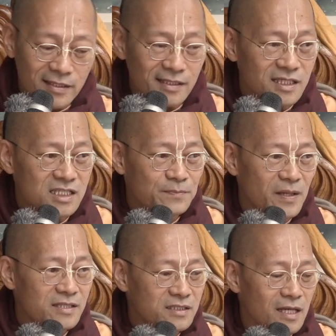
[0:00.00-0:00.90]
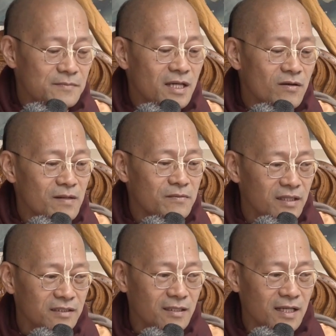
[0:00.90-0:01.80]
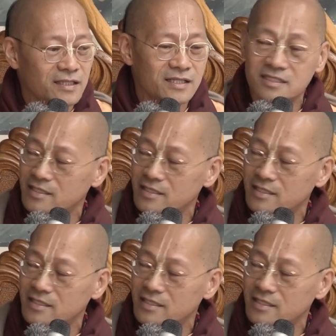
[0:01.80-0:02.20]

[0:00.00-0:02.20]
in these pastimes, how come Radharani is